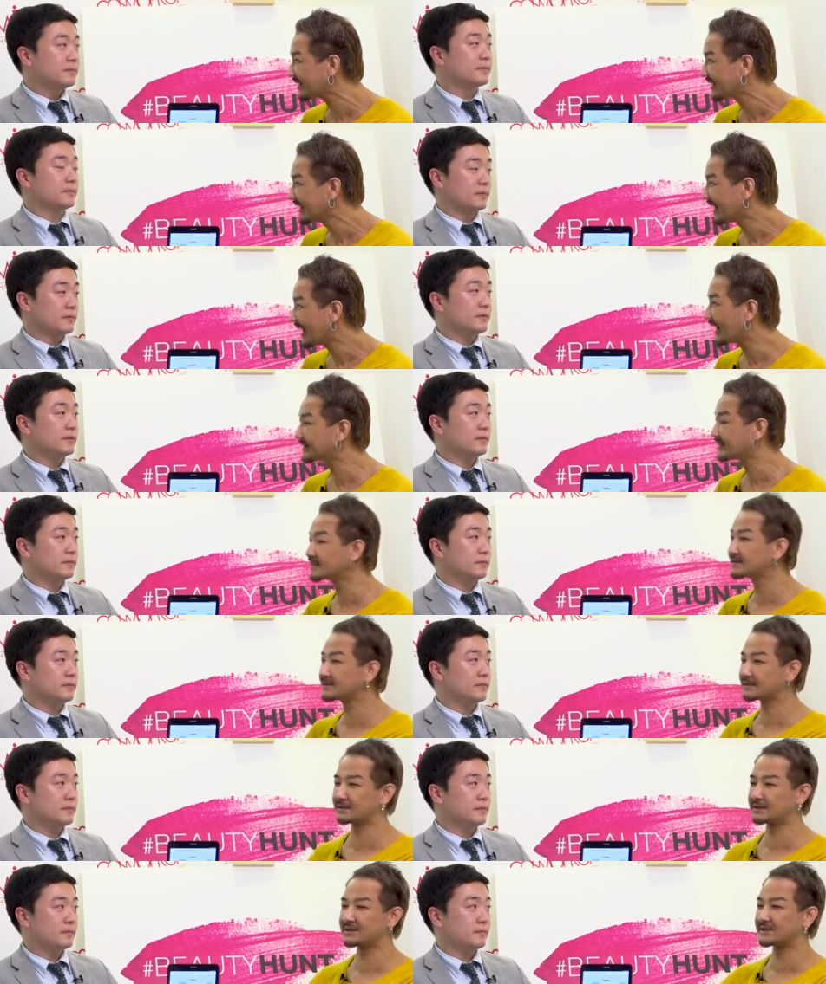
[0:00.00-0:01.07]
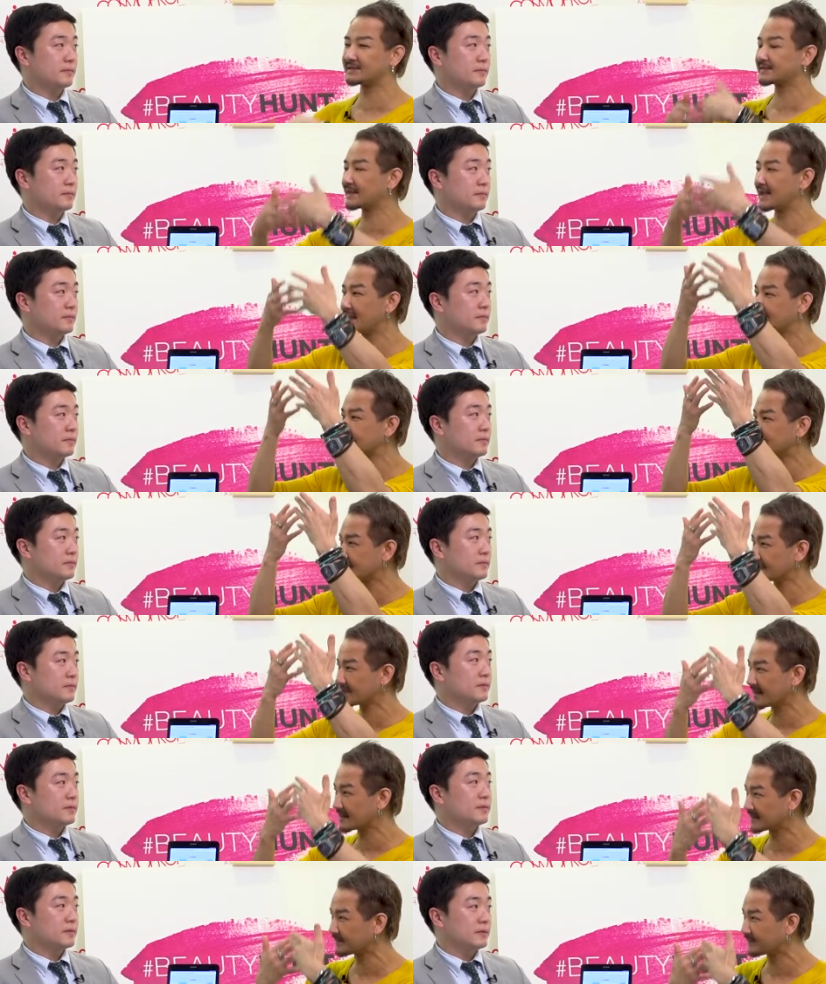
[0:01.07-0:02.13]
Speaker 1: mm -hmm. and then to scan the
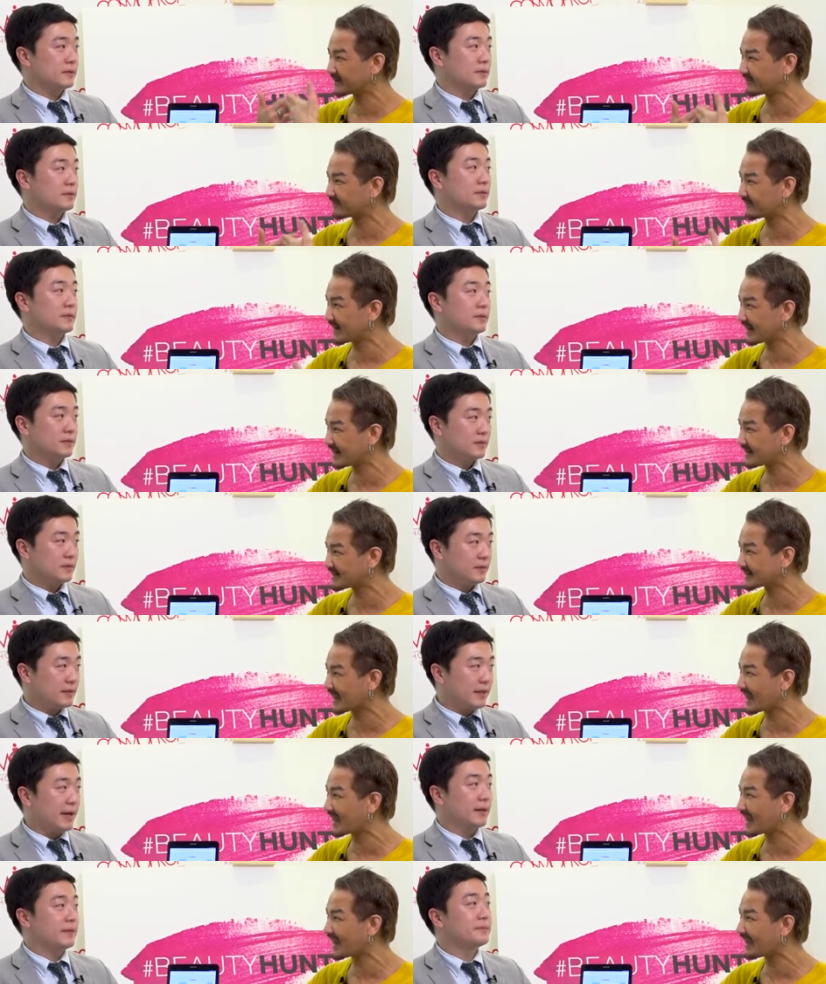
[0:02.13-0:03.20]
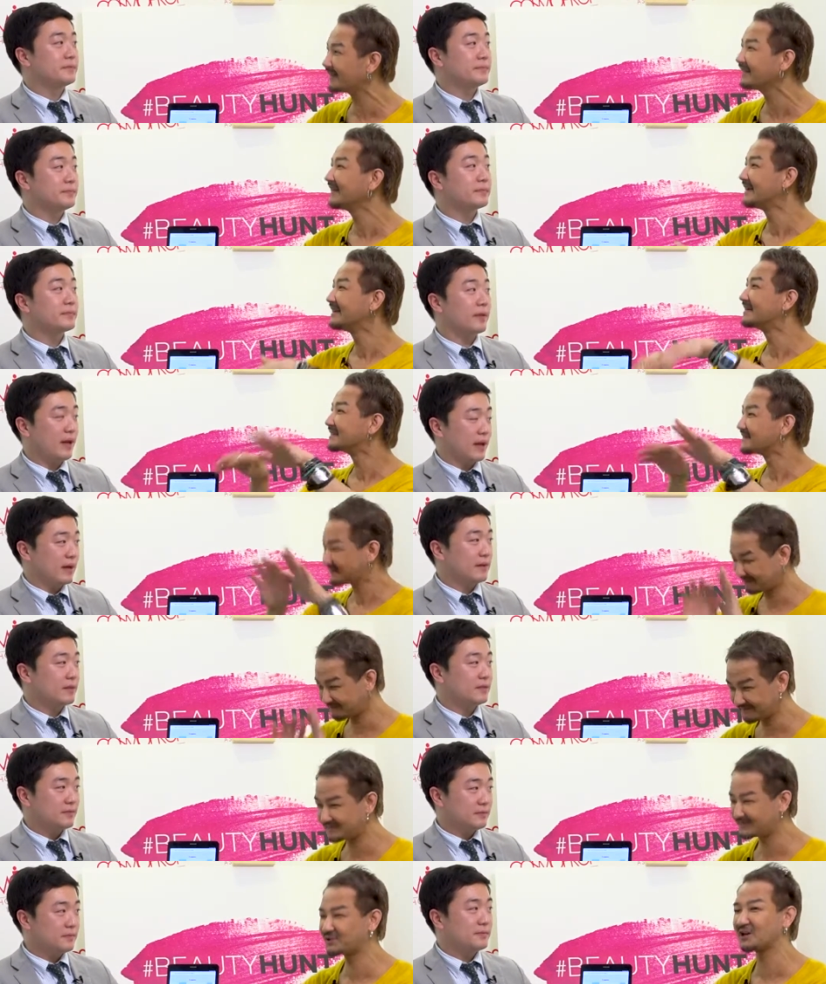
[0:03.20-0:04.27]
customer face and
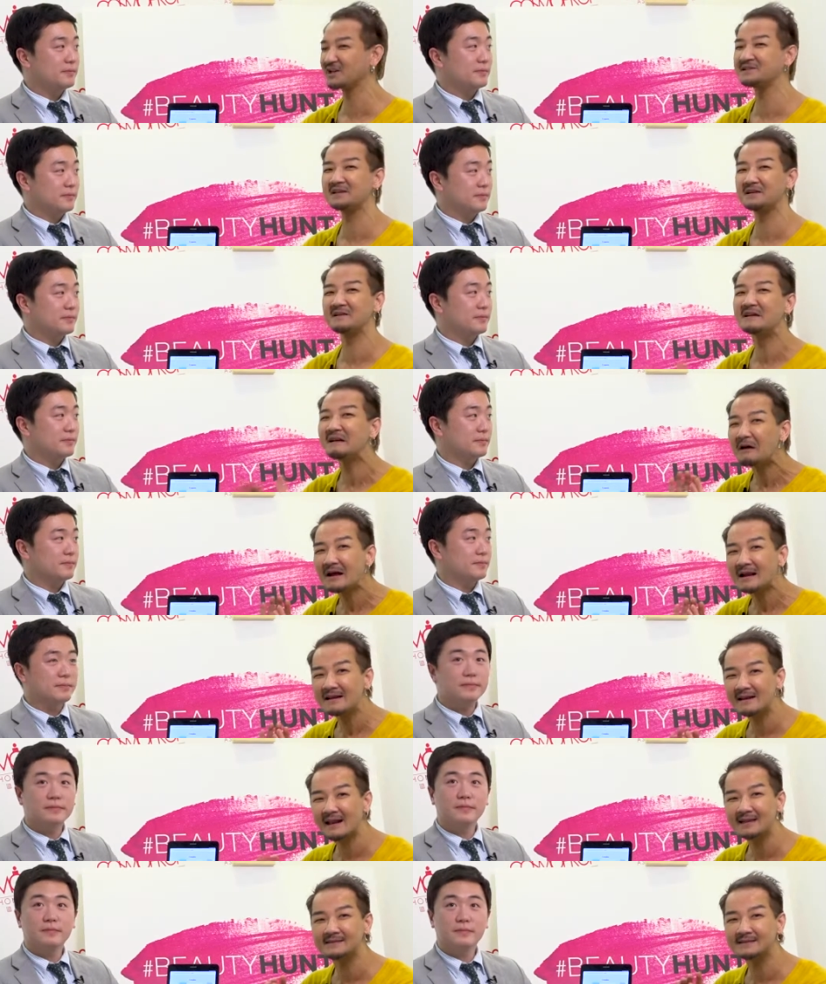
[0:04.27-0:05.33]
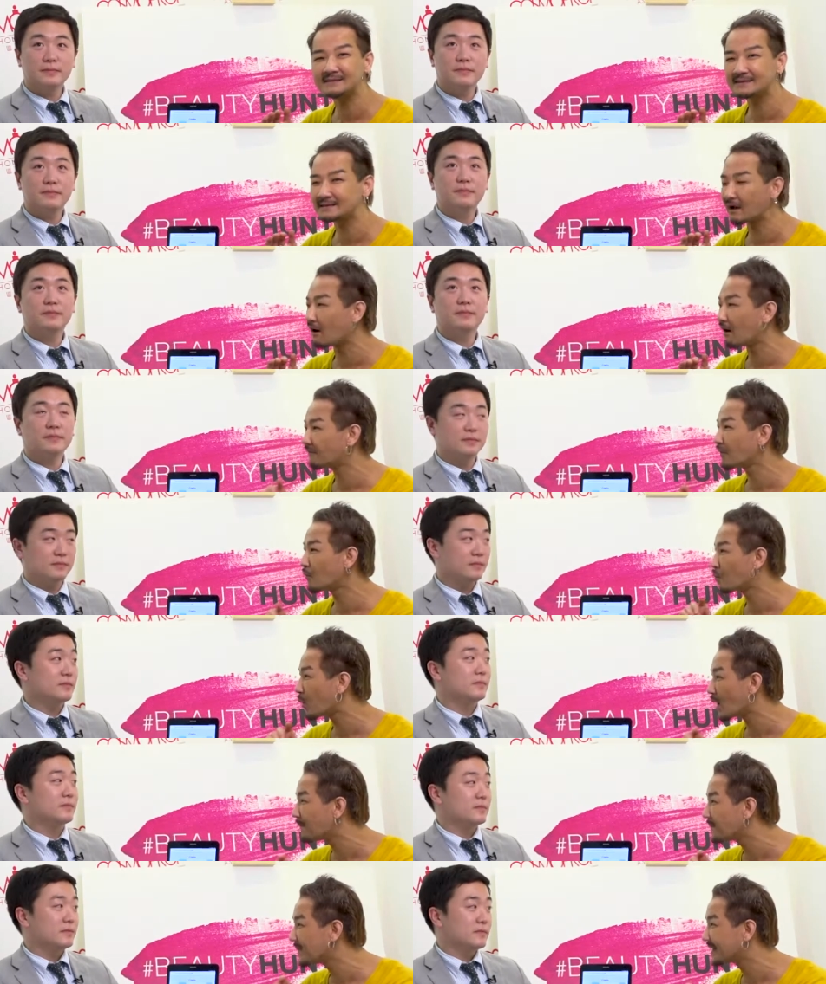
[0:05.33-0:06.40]
just less of a
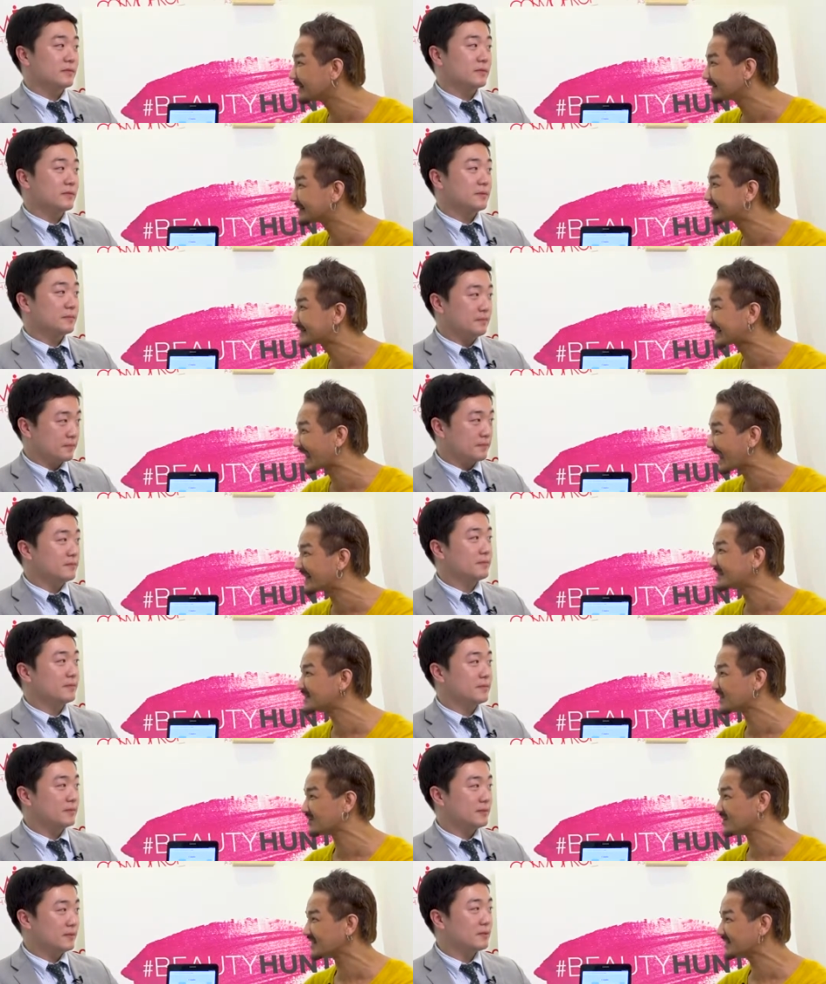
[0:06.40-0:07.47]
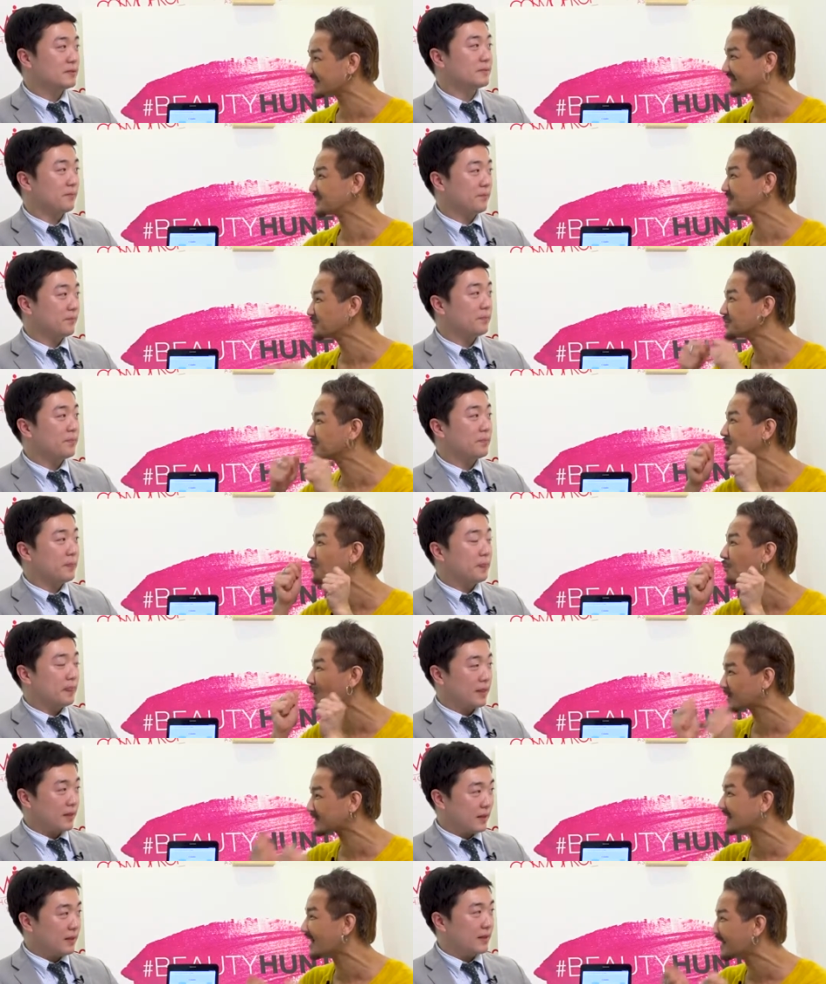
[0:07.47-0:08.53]
one minute mm-hmm. can suggesting user
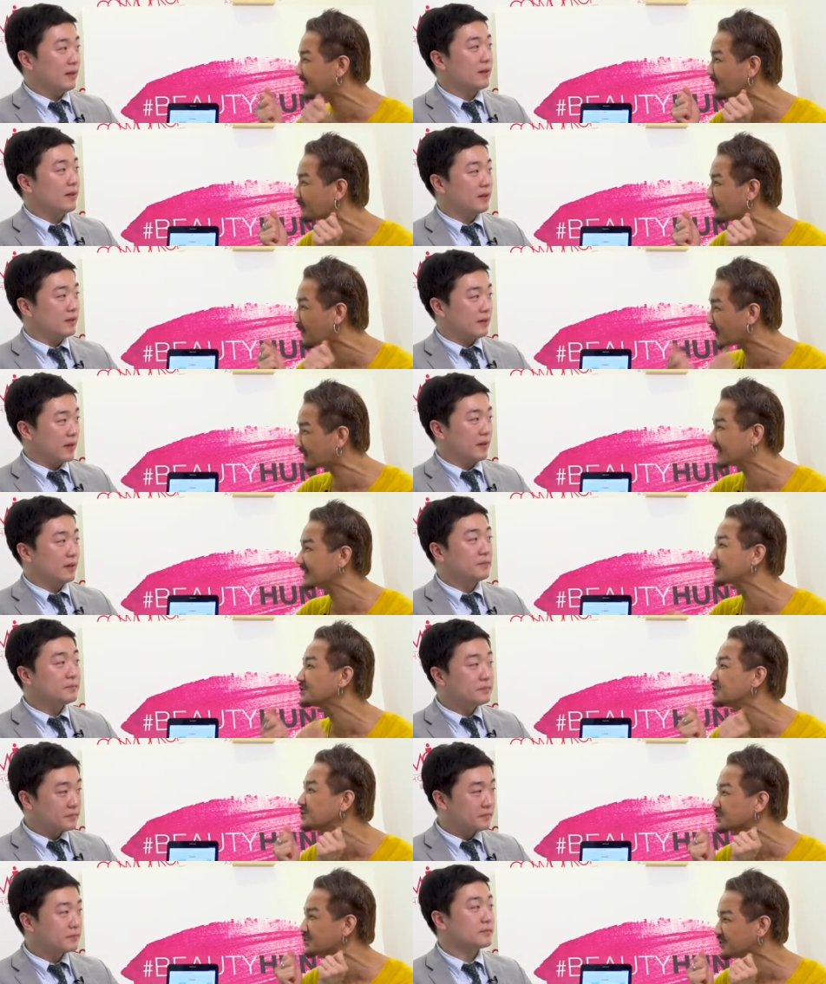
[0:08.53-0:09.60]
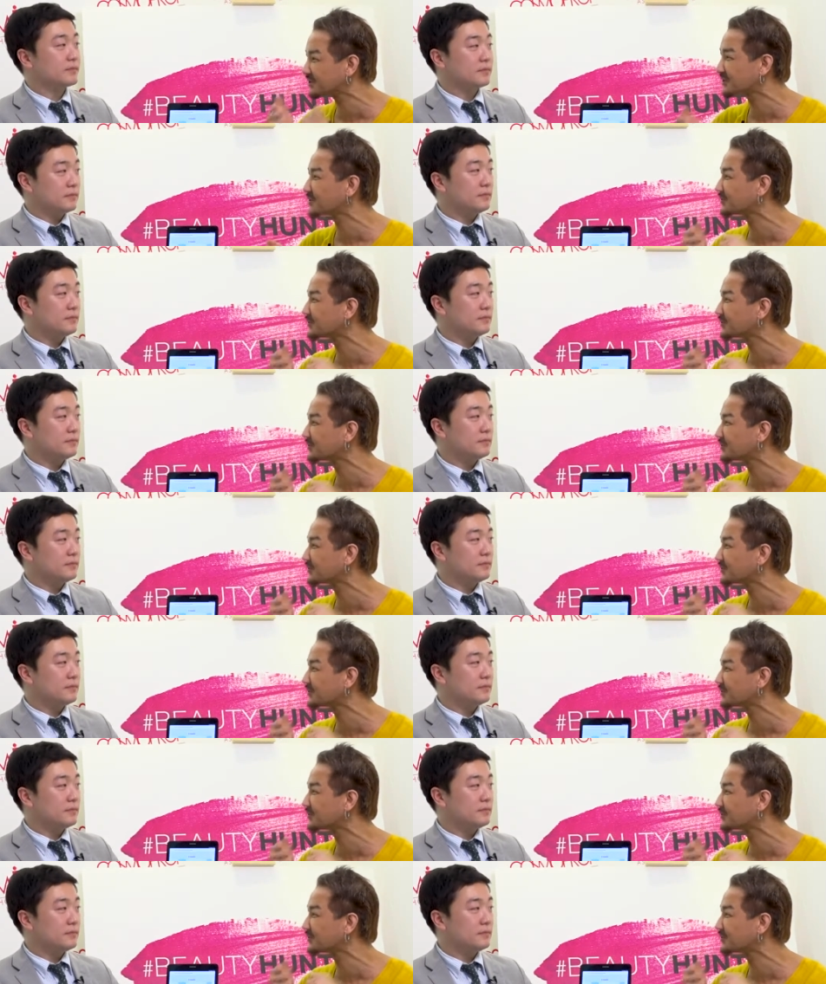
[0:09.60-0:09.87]
what kind of product yeah. you should go